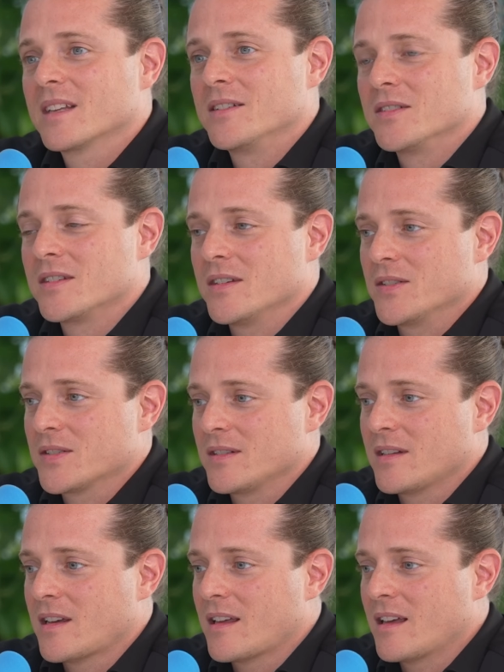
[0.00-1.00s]

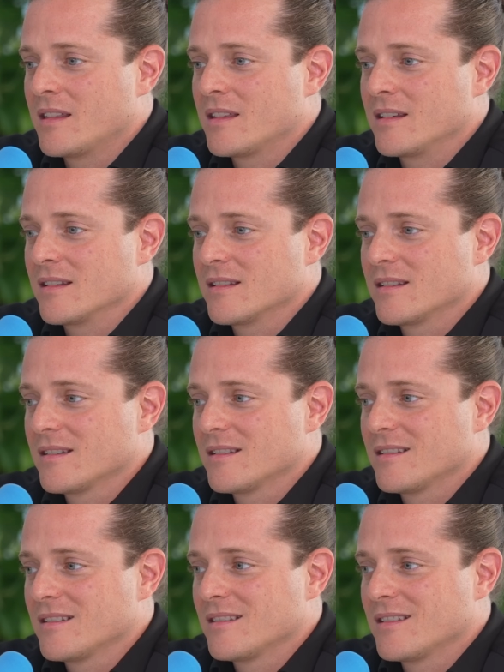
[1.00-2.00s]
education. I, I think
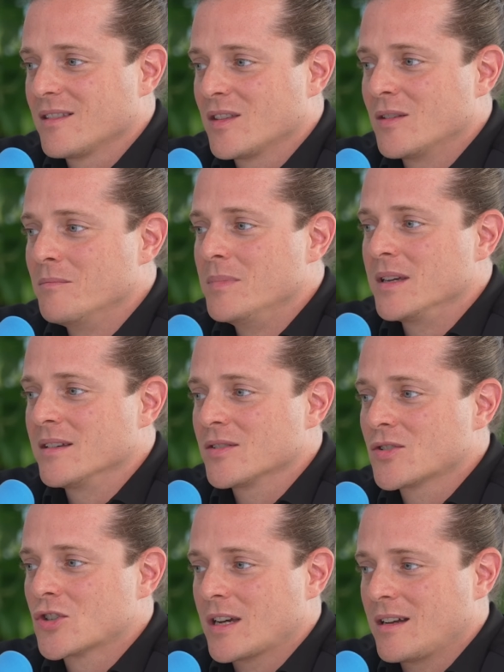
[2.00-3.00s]
the
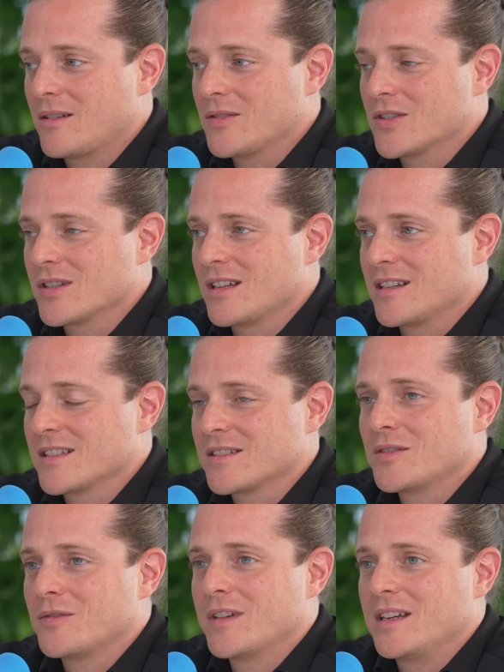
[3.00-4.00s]
biggest challenge that I
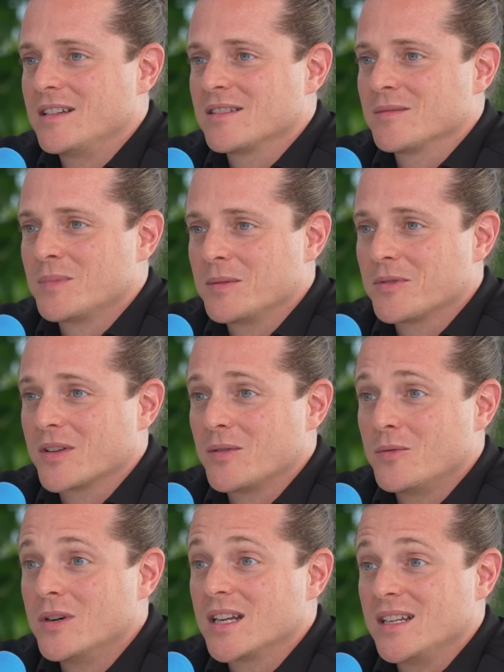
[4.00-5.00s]
still face is people like,
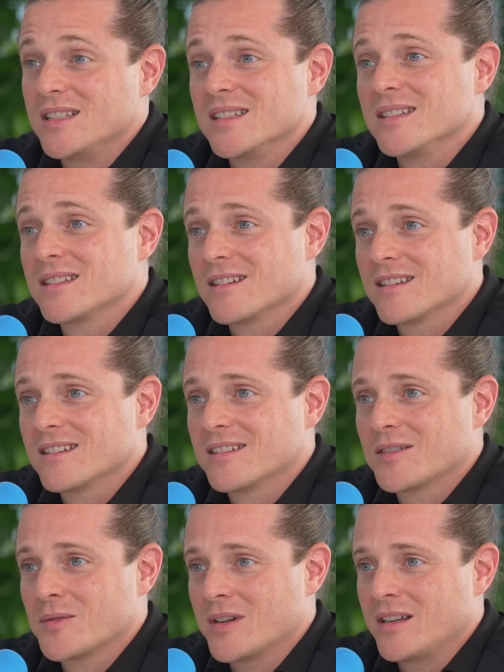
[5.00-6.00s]
what is it?
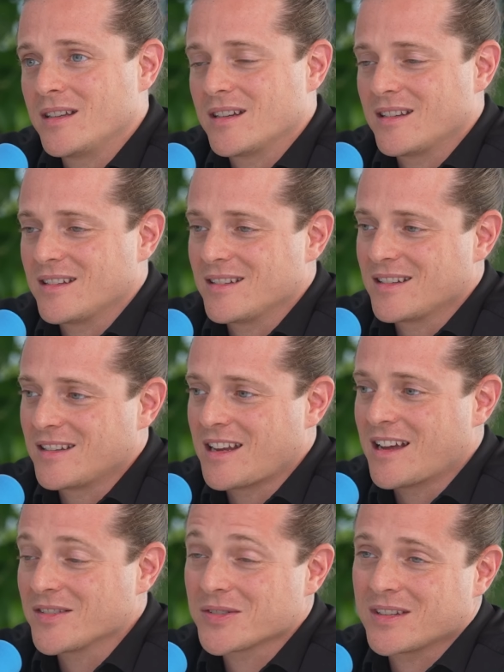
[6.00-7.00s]
Yeah. Right. And the
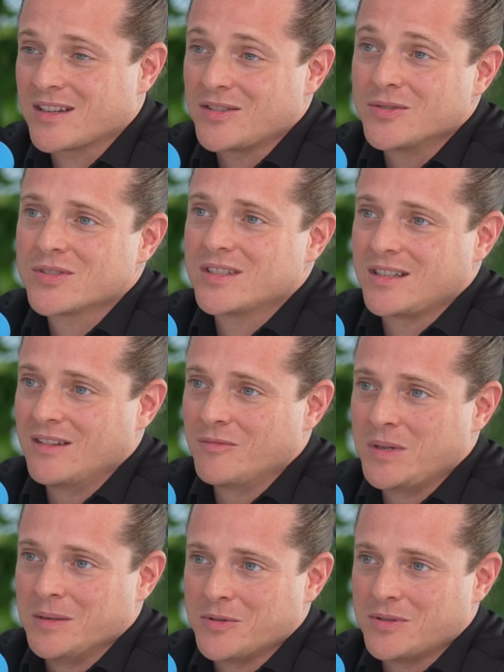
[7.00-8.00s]
answer that I used to give
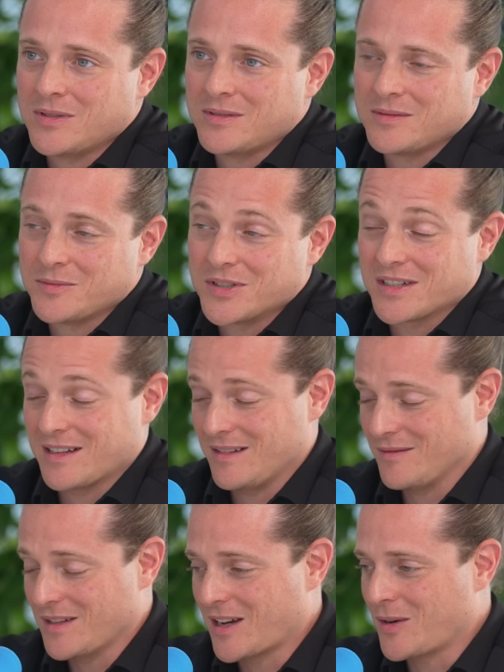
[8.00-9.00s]
people, which I
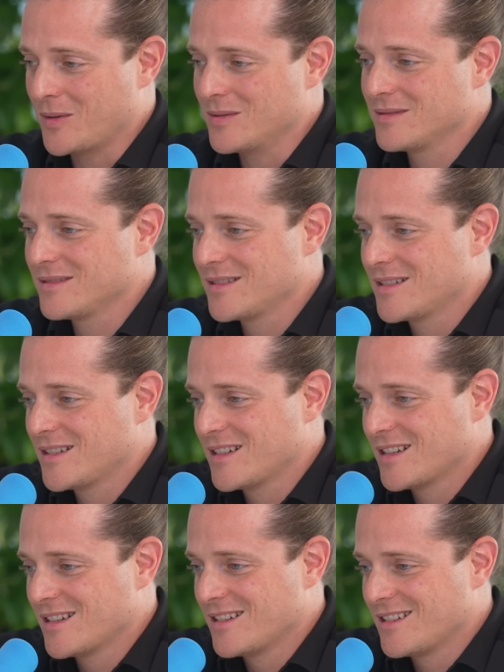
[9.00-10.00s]
have now
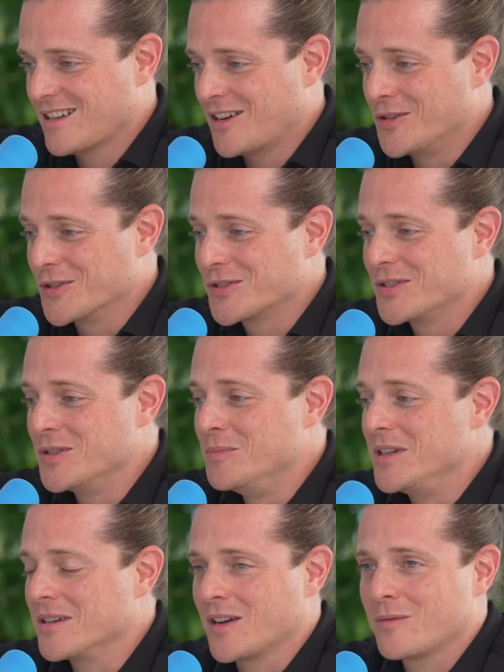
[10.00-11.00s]
understood to
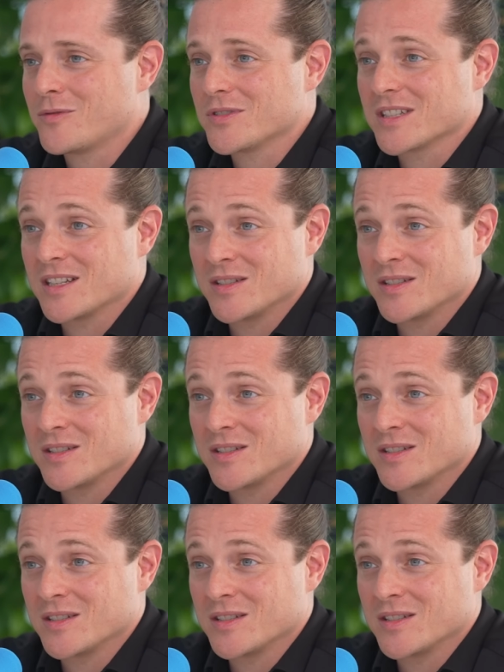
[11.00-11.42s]
be unhelpful is like